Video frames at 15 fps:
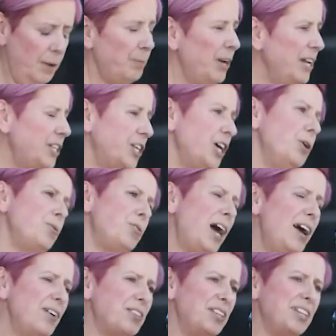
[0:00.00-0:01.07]
But in
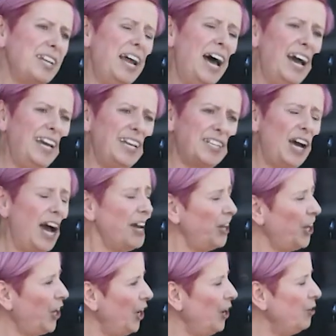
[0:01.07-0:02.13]
2008, I had
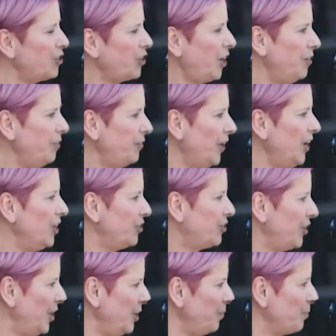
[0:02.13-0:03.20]
a huge
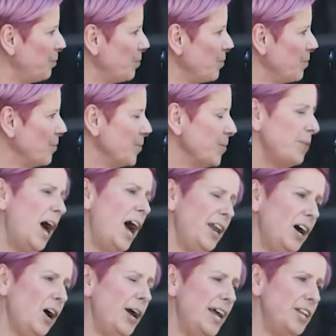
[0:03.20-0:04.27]
conversion
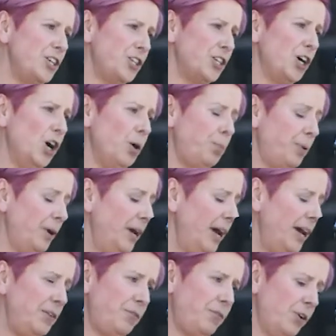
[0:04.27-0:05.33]
and I ended up
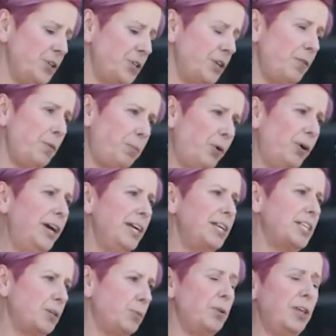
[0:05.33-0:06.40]
in front of a
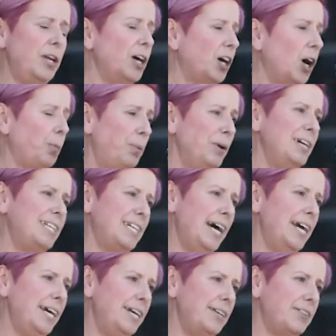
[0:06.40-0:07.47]
priest within a couple of
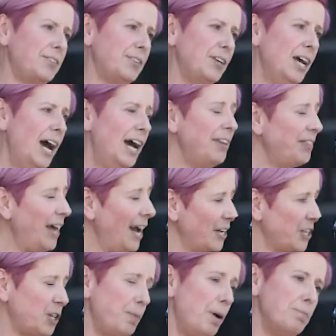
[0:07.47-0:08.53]
days. And
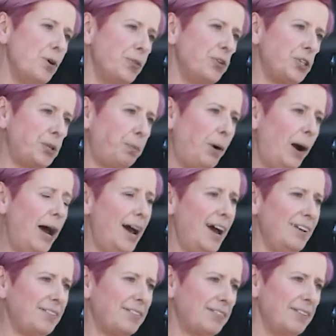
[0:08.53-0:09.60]
thanks to my mother's
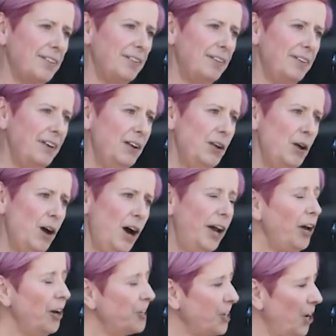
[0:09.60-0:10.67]
prayers,
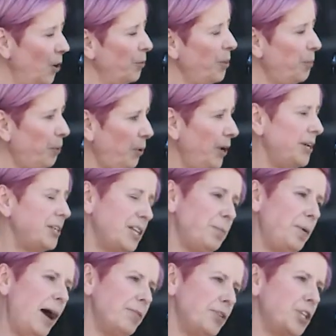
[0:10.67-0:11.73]
and I told the priest
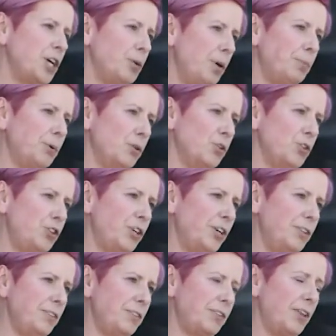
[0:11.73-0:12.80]
about the two
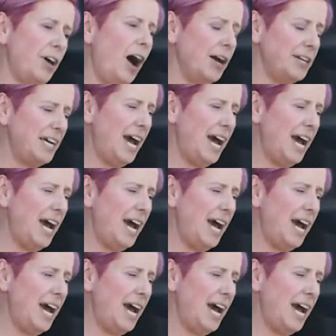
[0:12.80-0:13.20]
abortions that I'd